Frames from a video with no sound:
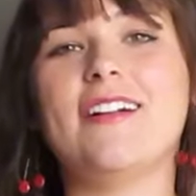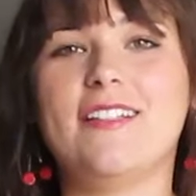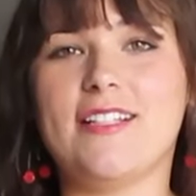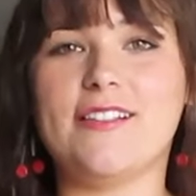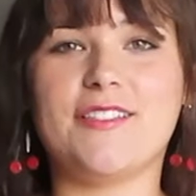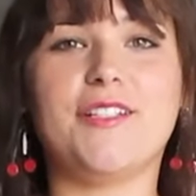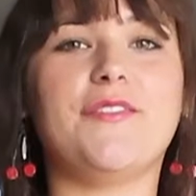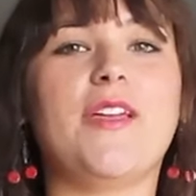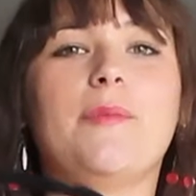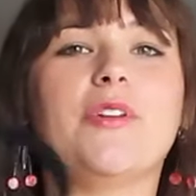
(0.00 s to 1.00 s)
a dozen
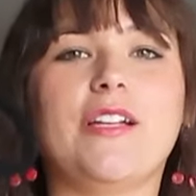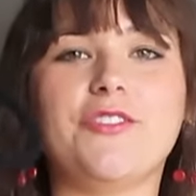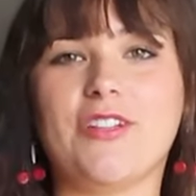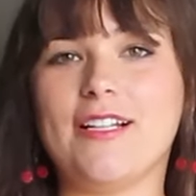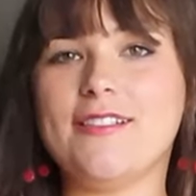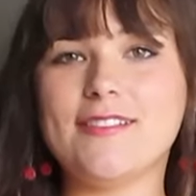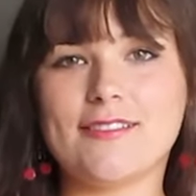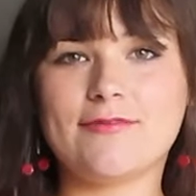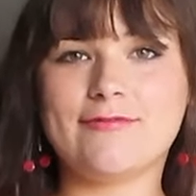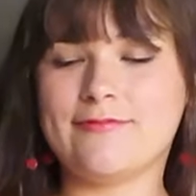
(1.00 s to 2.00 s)
of that brand
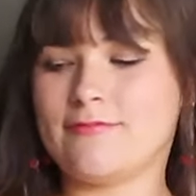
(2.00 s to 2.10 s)
dress.